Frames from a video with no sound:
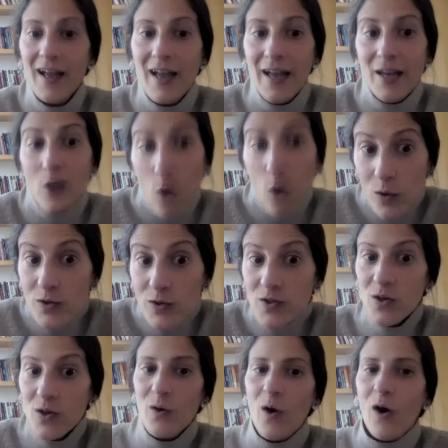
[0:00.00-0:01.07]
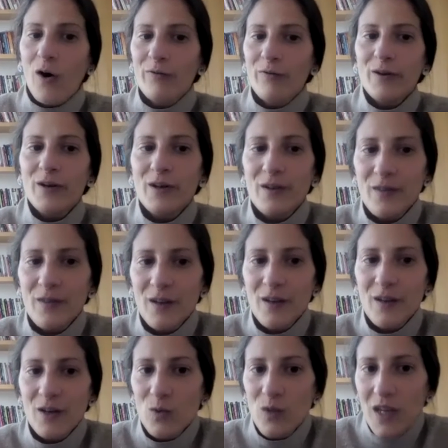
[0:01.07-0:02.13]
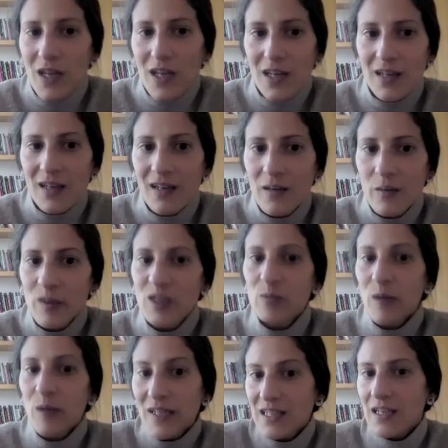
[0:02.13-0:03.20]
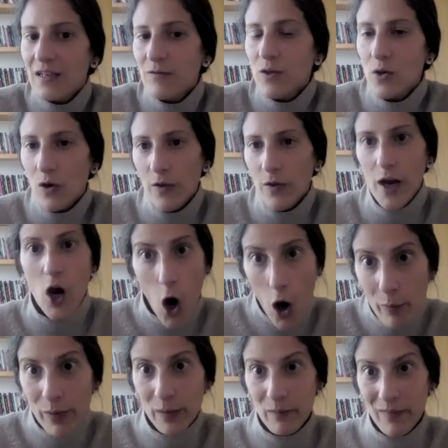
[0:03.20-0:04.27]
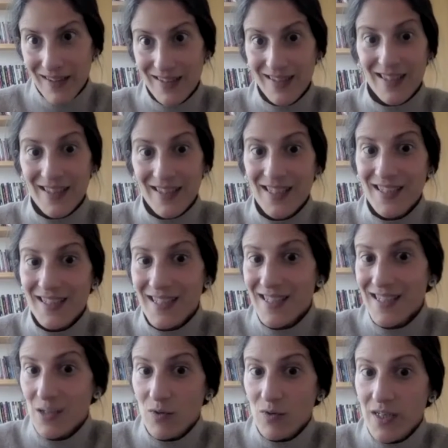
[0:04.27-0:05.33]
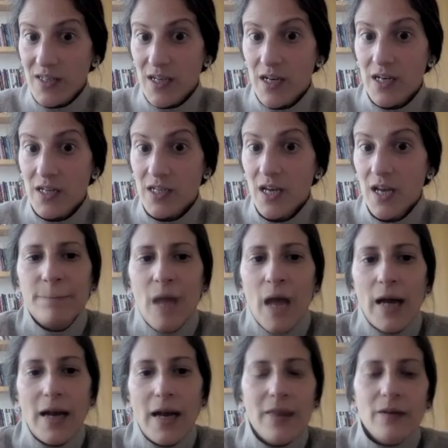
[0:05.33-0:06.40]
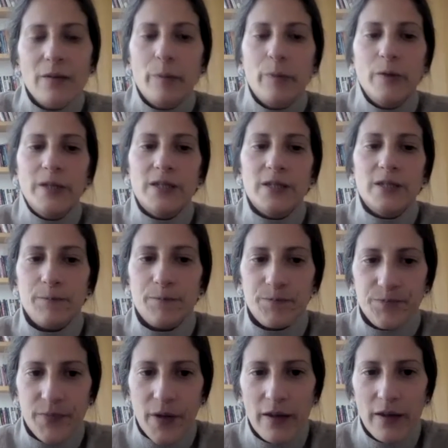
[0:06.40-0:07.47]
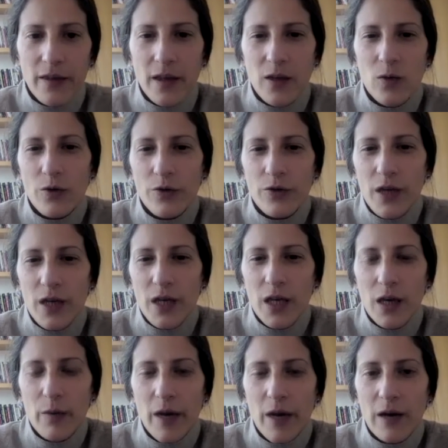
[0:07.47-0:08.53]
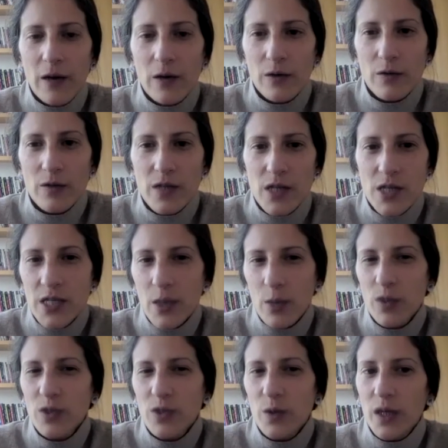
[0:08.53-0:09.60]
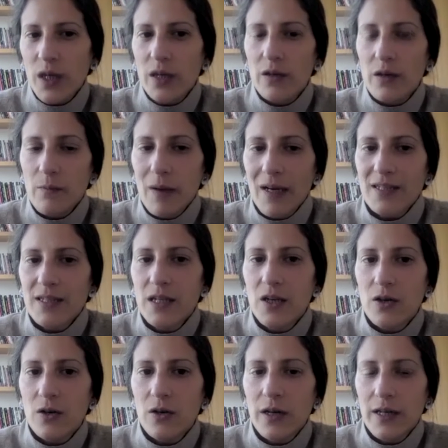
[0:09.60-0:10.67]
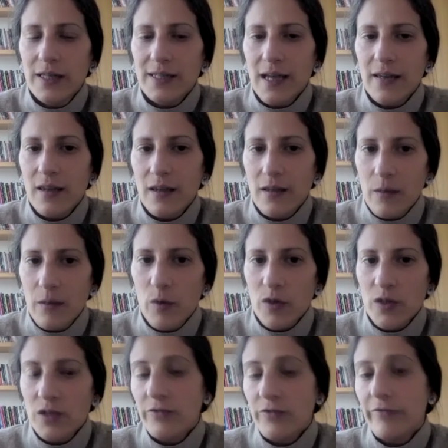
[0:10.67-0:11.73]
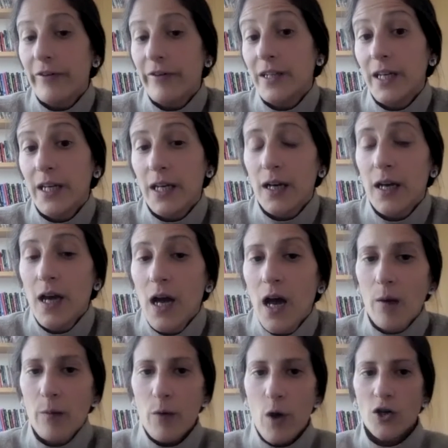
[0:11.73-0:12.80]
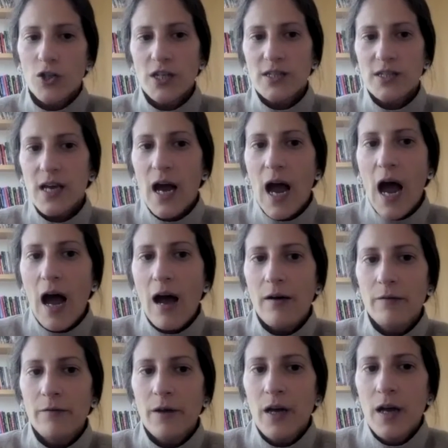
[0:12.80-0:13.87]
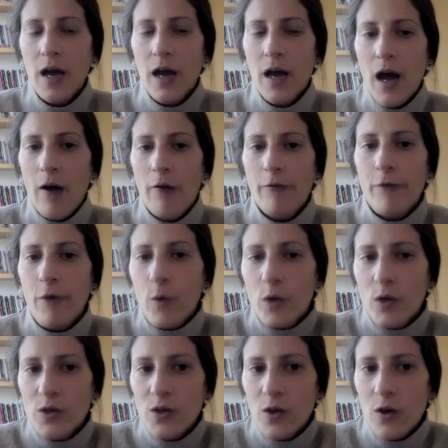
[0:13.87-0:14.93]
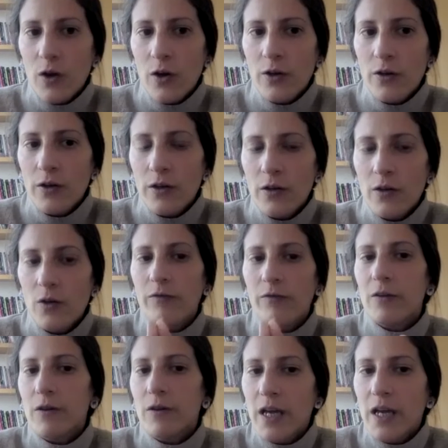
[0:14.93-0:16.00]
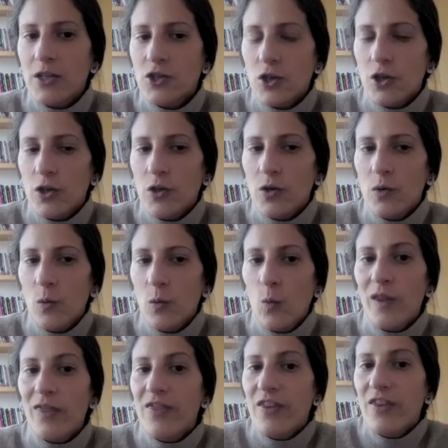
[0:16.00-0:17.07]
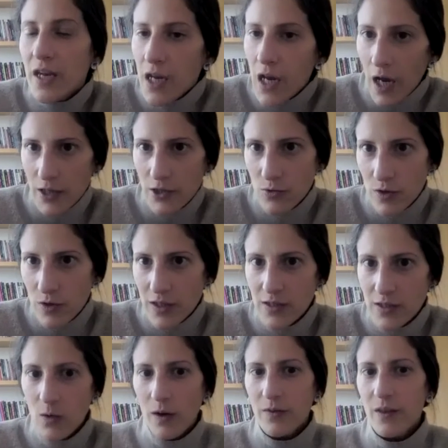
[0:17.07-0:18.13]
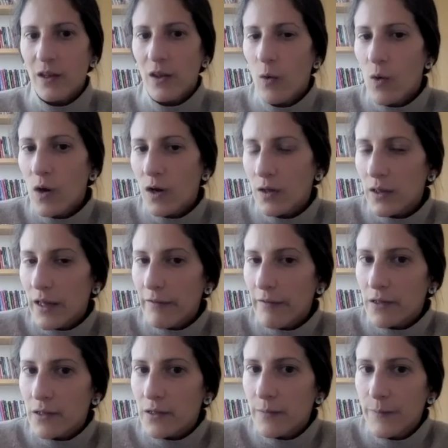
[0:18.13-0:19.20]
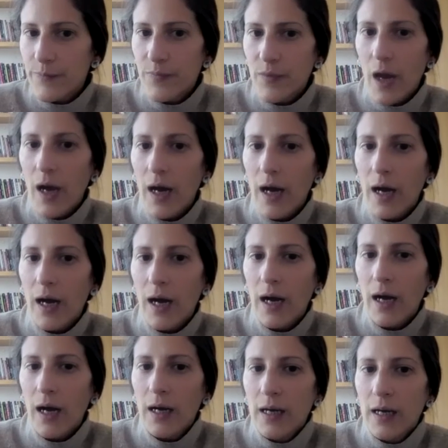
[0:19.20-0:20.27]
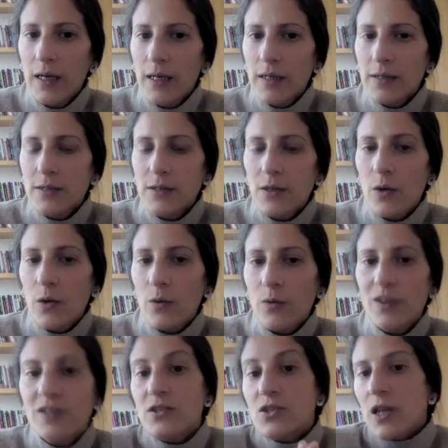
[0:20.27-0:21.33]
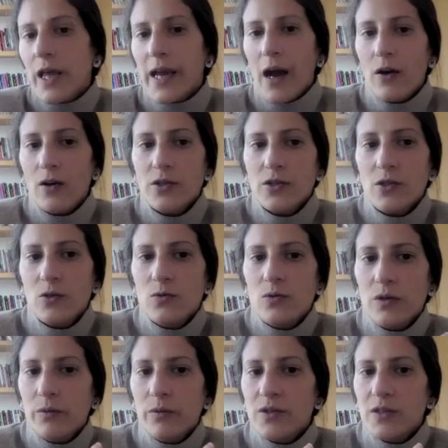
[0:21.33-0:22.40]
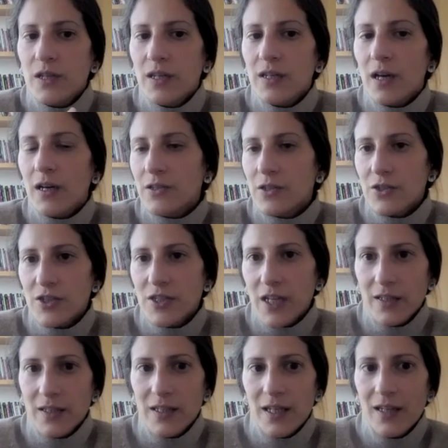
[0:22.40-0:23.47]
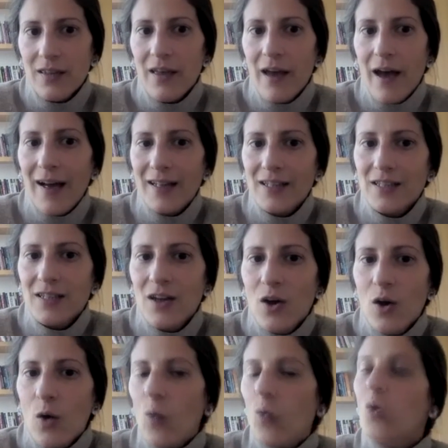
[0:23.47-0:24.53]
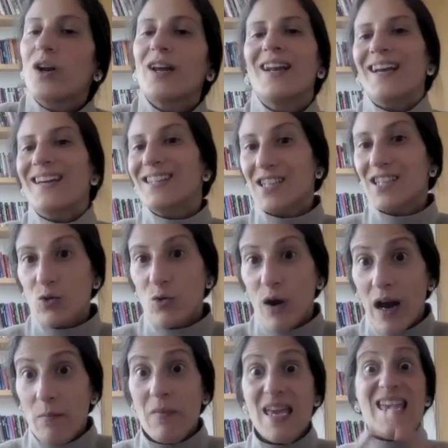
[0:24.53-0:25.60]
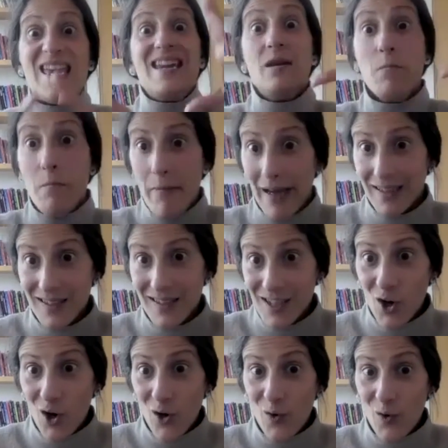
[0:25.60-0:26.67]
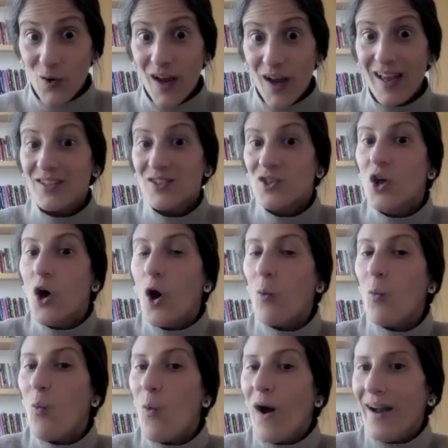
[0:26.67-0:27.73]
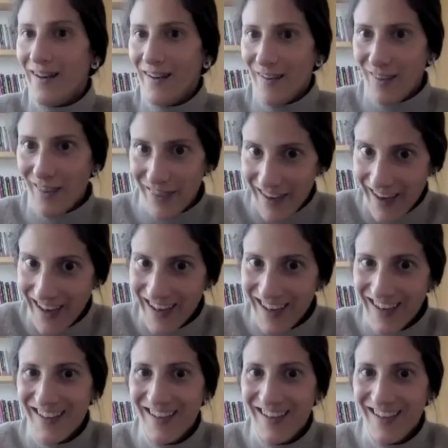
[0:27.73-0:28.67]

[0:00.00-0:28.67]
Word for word: and also offer their unique perspective, you know, that complements this existing research. Another point I think, you know, thinking about the research that we're doing here in Mexico is, I think, the importance of funding projects that have a focus on, you know, variation within countries, so at the local level. Uh, so research like ours contributes in understanding that organized crime in Mexico is not one thing